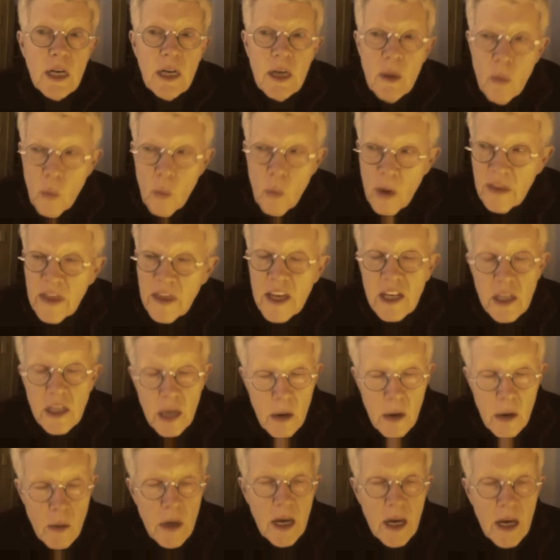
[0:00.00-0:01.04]
What they
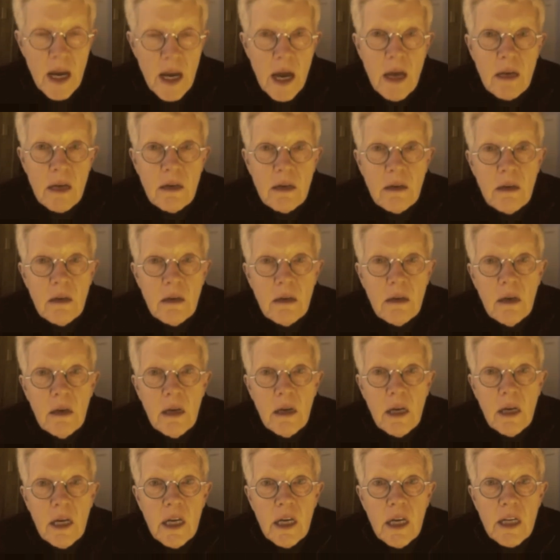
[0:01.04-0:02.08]
don't get
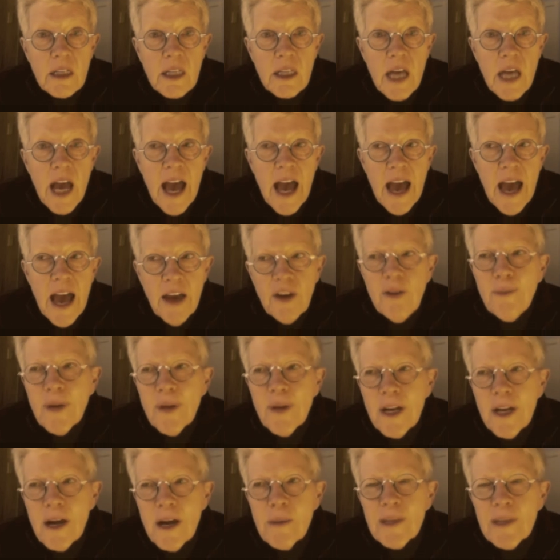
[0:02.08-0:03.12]
is, how do you
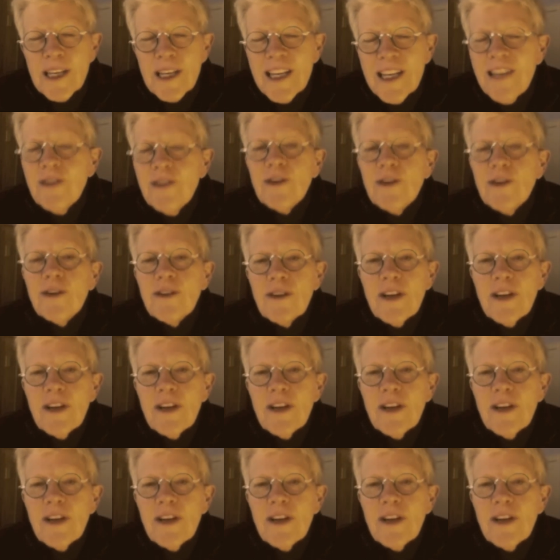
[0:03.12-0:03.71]
become a leader?